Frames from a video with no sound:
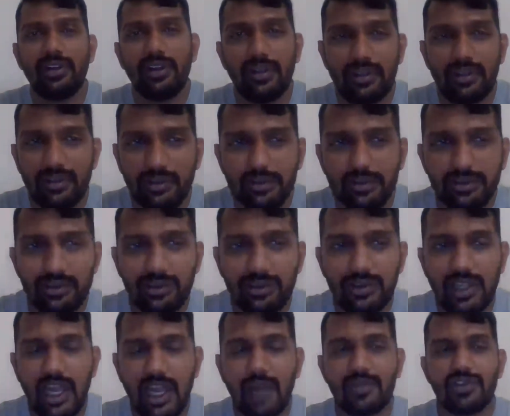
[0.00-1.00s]
mm,
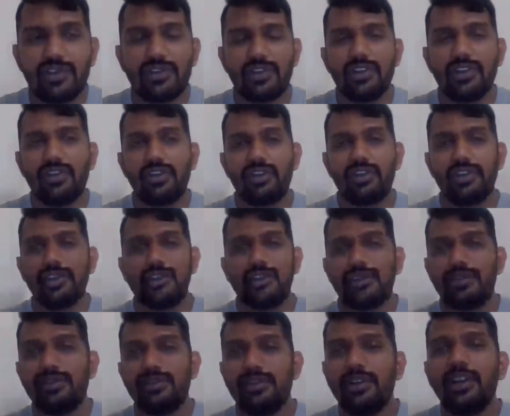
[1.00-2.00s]
capture the
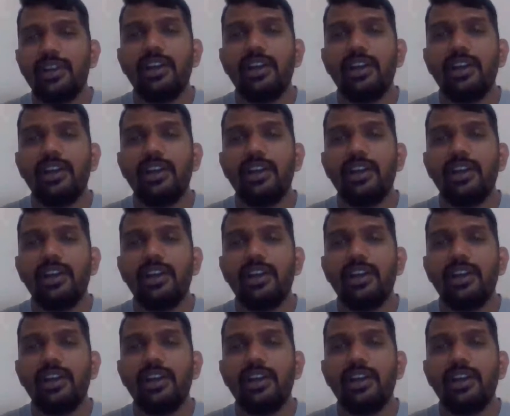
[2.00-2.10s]
audience.